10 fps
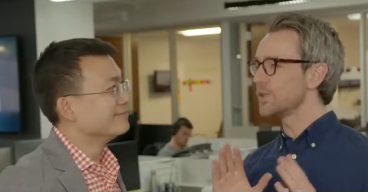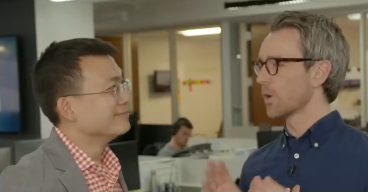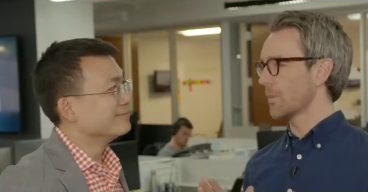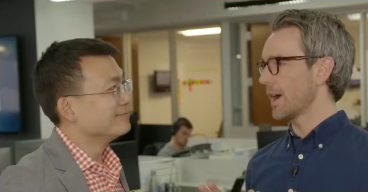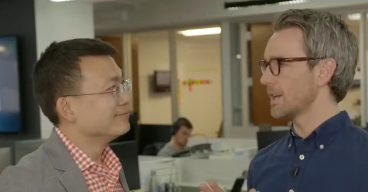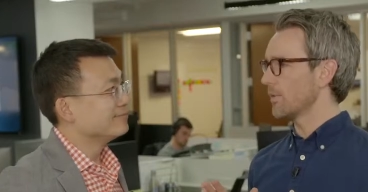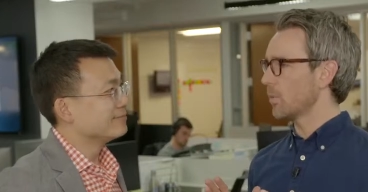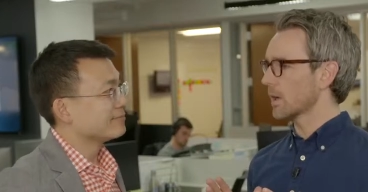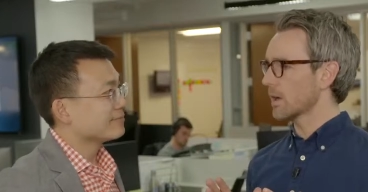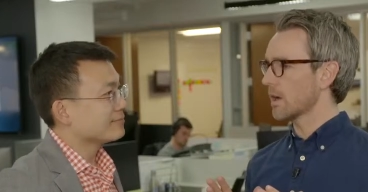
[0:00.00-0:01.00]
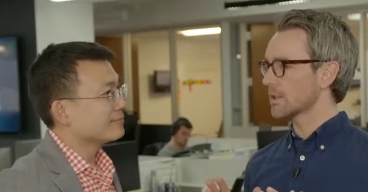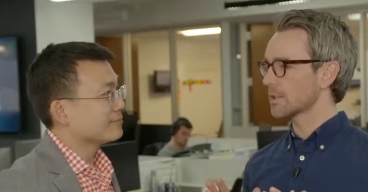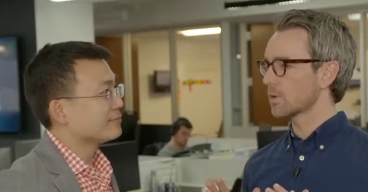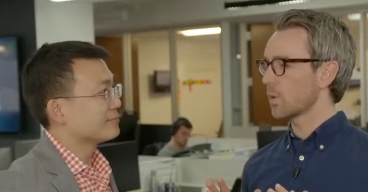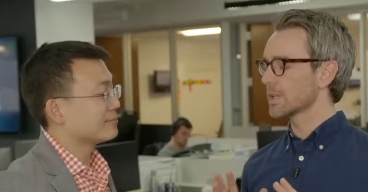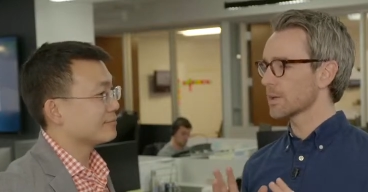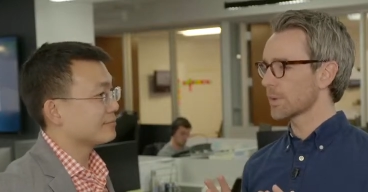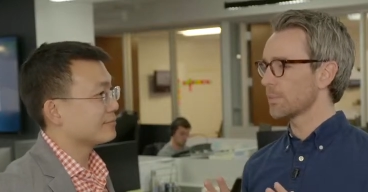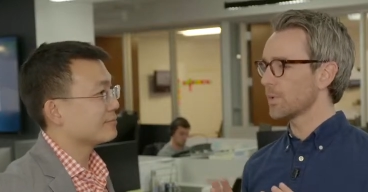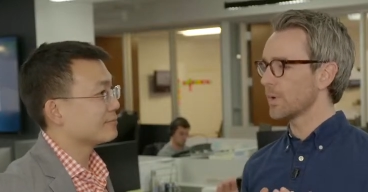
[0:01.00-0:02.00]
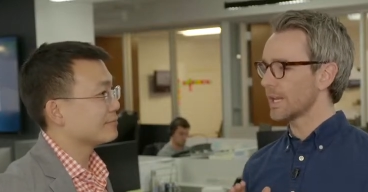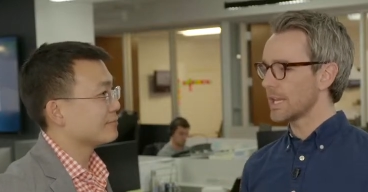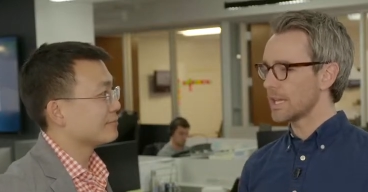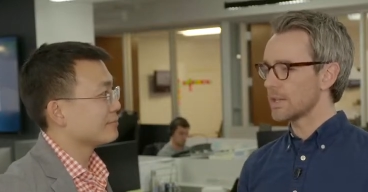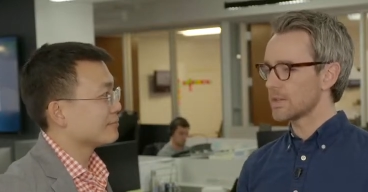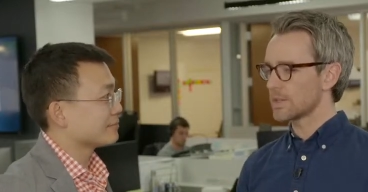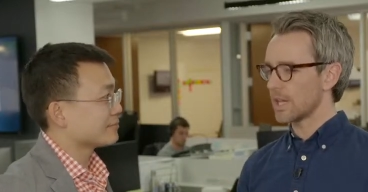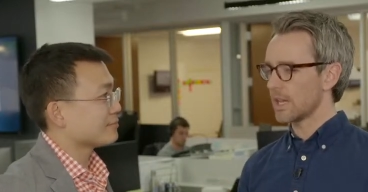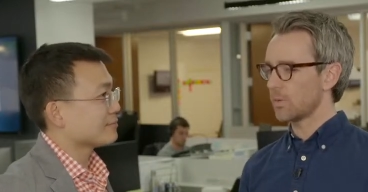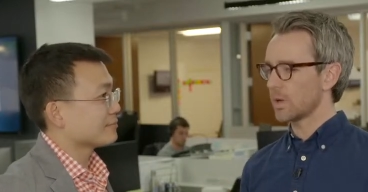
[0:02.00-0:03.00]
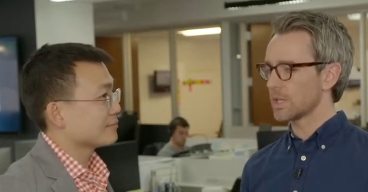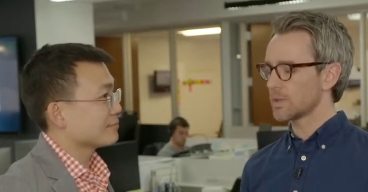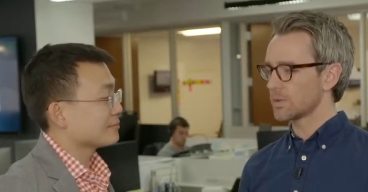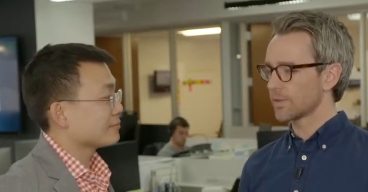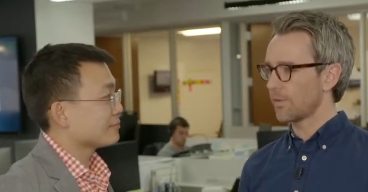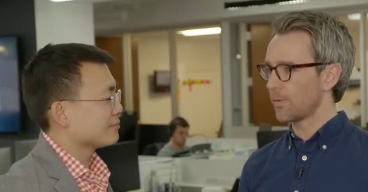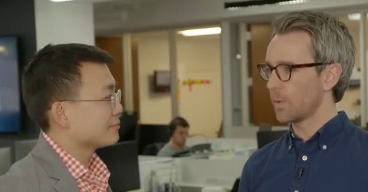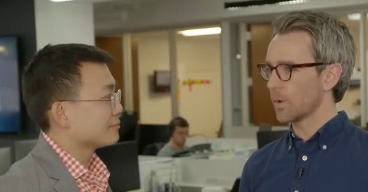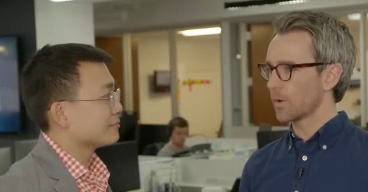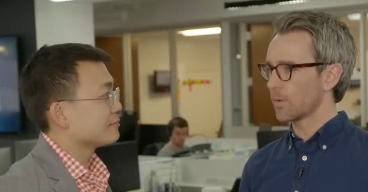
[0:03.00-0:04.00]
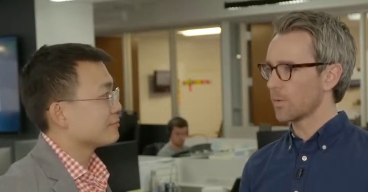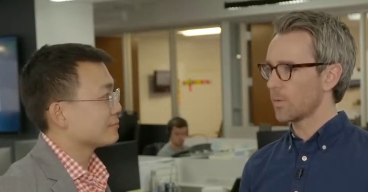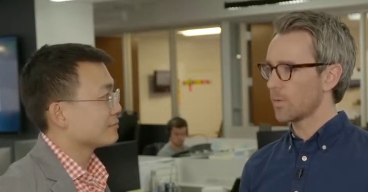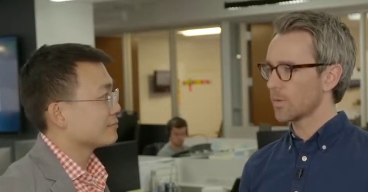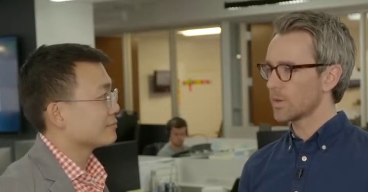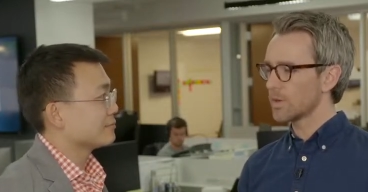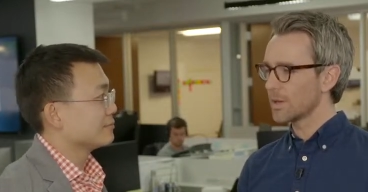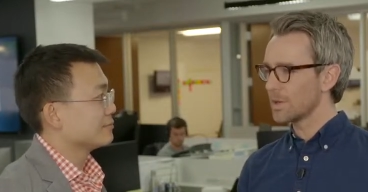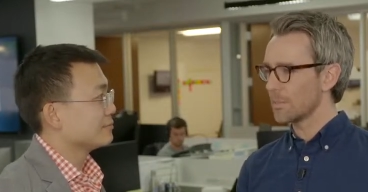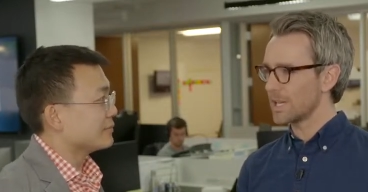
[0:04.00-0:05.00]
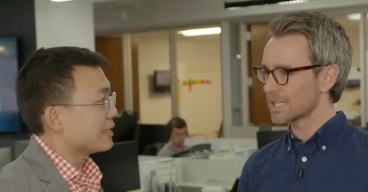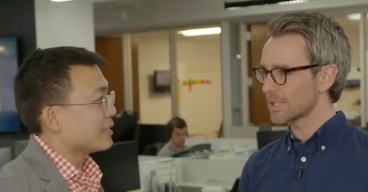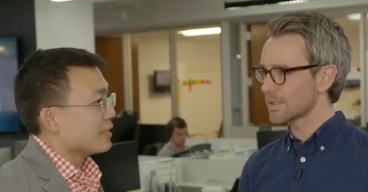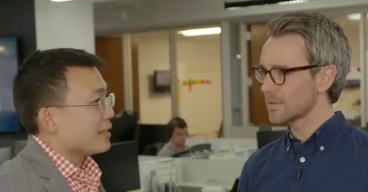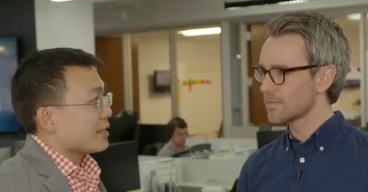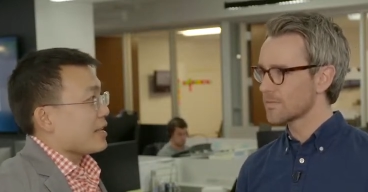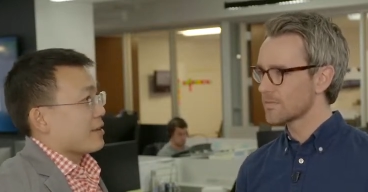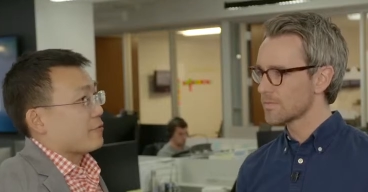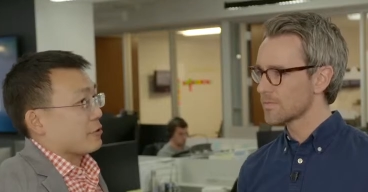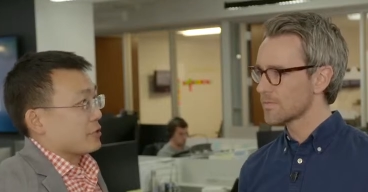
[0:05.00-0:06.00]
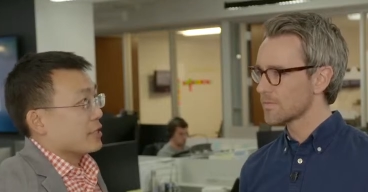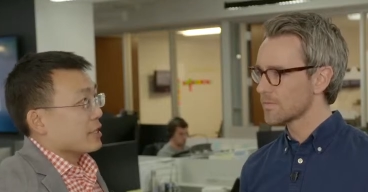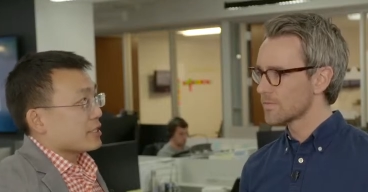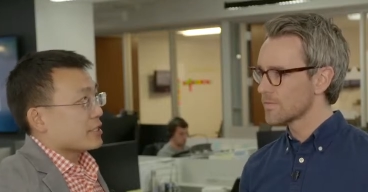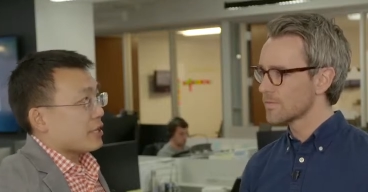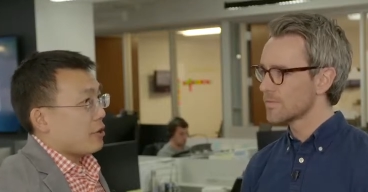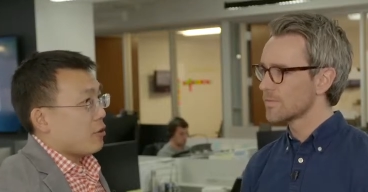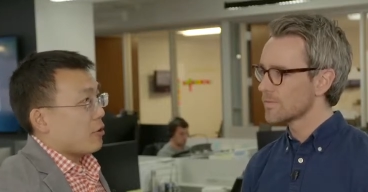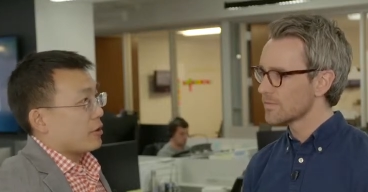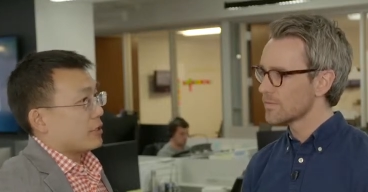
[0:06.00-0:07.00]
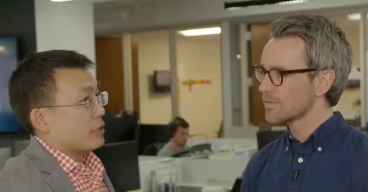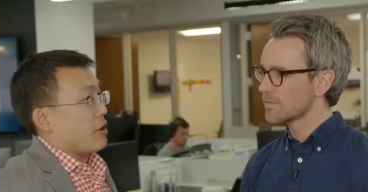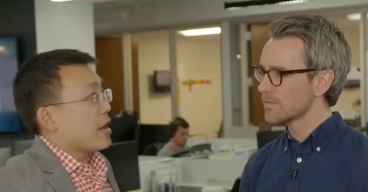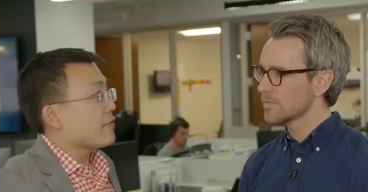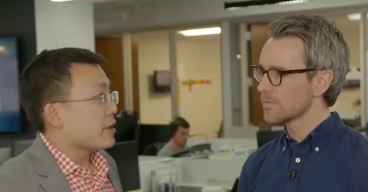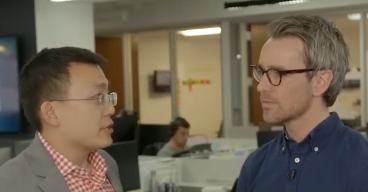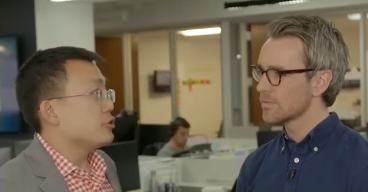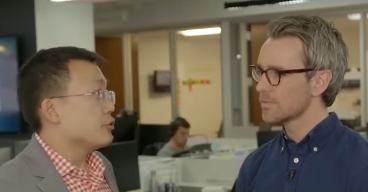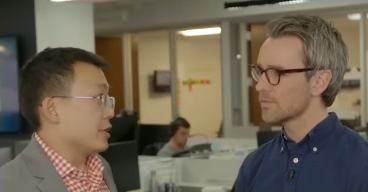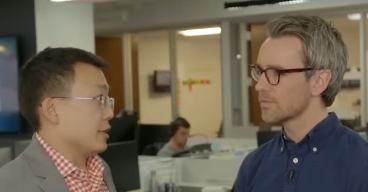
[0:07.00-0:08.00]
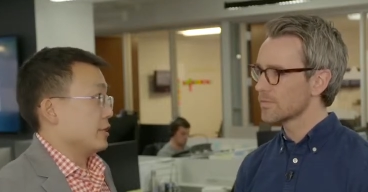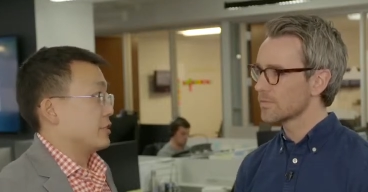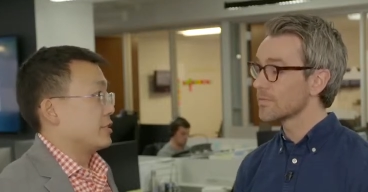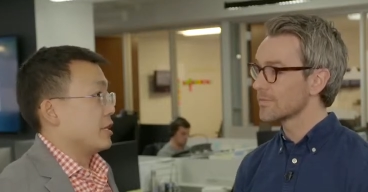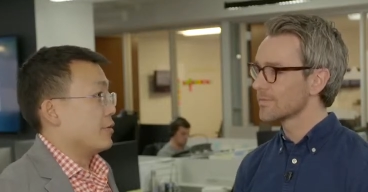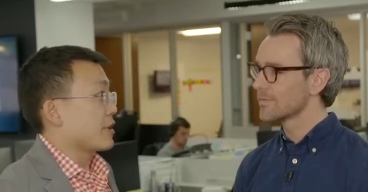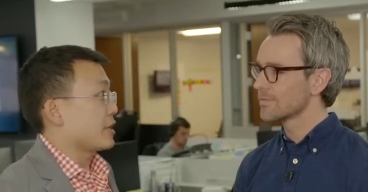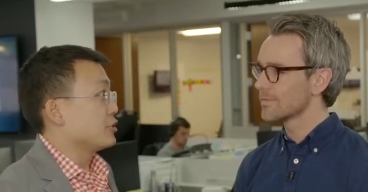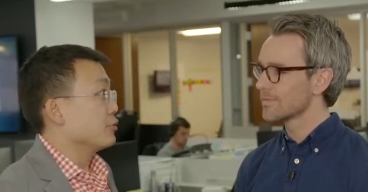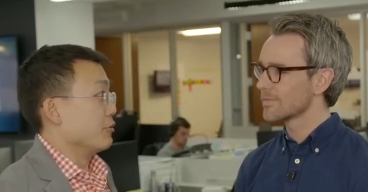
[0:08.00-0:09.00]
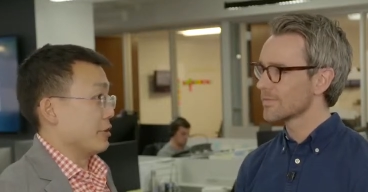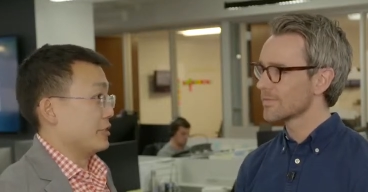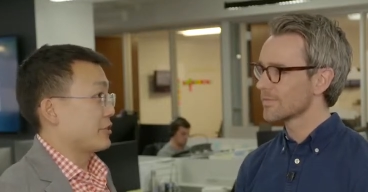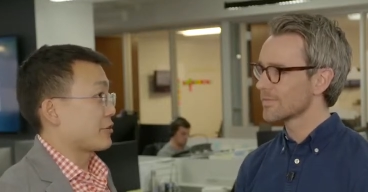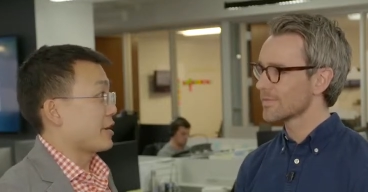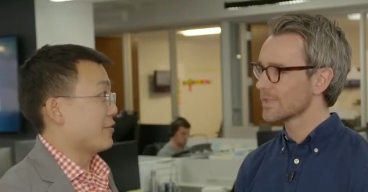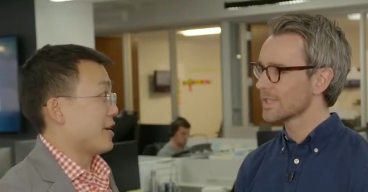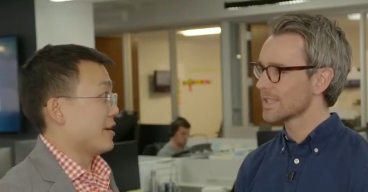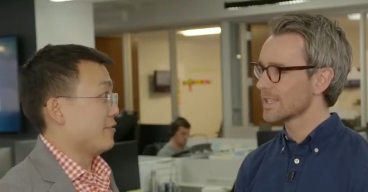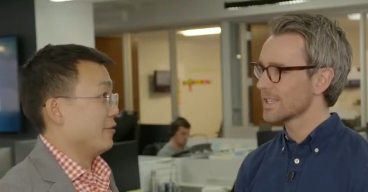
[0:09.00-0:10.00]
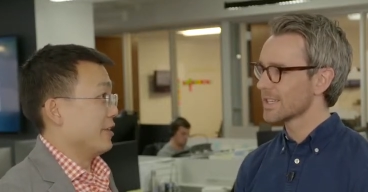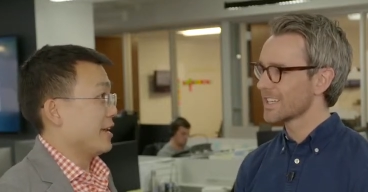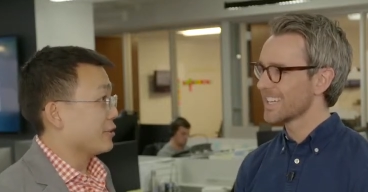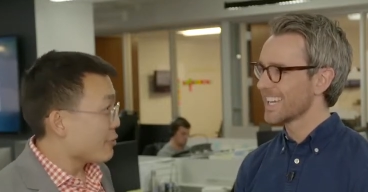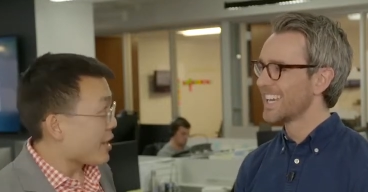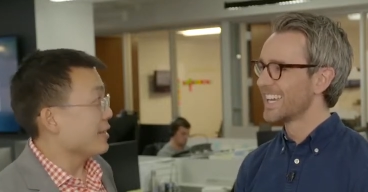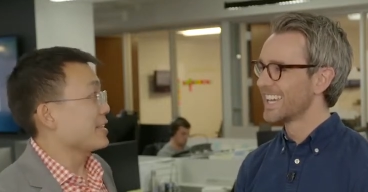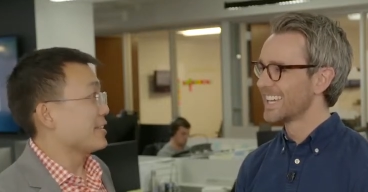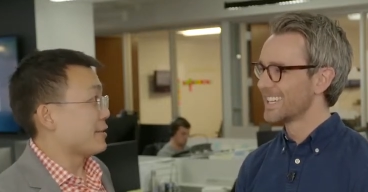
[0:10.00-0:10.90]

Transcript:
Speaker 1: in your mind of what quantum computing is and what it's useful for, could you give me the basics? Yeah,
Speaker 2: of course. So, you know, I've got two kids. Um, I got two boys. They're kind of a handful. And the way I like to